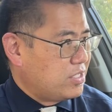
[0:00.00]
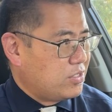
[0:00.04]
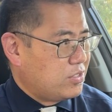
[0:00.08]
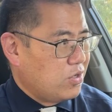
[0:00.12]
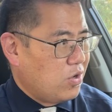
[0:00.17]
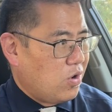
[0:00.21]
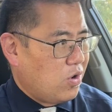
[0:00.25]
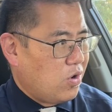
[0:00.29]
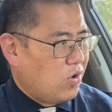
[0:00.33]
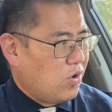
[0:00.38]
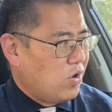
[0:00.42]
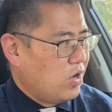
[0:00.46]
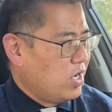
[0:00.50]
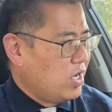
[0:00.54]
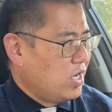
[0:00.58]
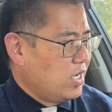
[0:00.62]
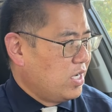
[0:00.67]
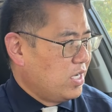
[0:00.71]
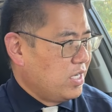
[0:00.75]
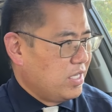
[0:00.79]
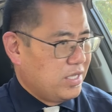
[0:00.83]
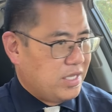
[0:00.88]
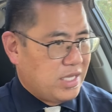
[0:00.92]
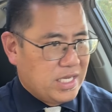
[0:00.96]
So
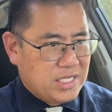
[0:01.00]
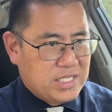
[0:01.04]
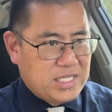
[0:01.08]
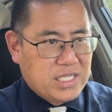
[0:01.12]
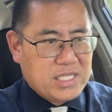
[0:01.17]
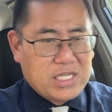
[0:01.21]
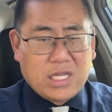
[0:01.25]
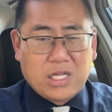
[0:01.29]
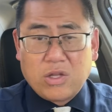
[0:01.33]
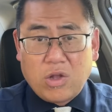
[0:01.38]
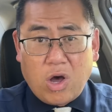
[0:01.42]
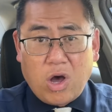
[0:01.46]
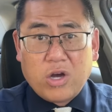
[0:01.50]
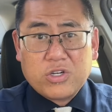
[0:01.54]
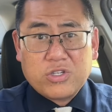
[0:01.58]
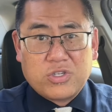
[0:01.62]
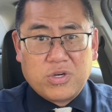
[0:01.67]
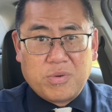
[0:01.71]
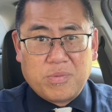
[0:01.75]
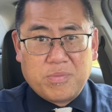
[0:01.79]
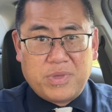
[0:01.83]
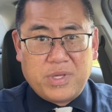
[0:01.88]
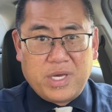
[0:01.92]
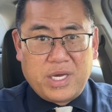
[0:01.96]
this is a
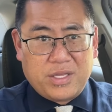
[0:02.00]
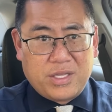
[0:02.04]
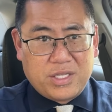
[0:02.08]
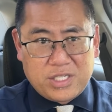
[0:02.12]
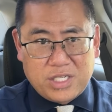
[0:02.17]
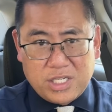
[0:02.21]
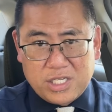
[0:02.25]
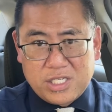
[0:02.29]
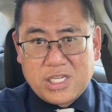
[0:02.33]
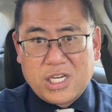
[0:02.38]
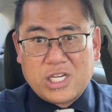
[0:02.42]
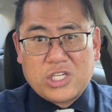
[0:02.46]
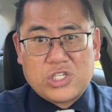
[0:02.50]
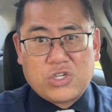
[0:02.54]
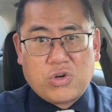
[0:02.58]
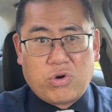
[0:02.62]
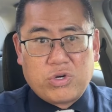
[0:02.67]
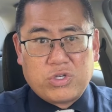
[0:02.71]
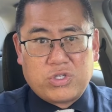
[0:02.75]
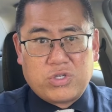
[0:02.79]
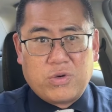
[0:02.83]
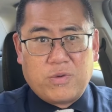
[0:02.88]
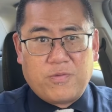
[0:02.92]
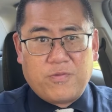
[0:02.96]
long-term thing. This isn't a
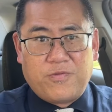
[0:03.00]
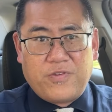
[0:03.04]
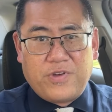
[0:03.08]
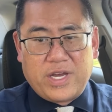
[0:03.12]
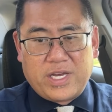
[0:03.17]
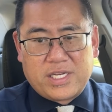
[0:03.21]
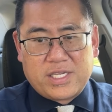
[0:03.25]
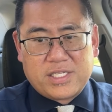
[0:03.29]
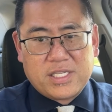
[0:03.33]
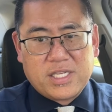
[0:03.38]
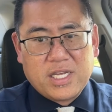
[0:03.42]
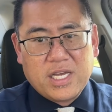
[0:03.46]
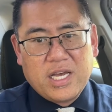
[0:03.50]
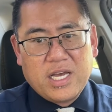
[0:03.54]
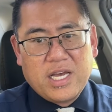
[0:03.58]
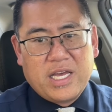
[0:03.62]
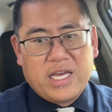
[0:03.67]
short-term fix.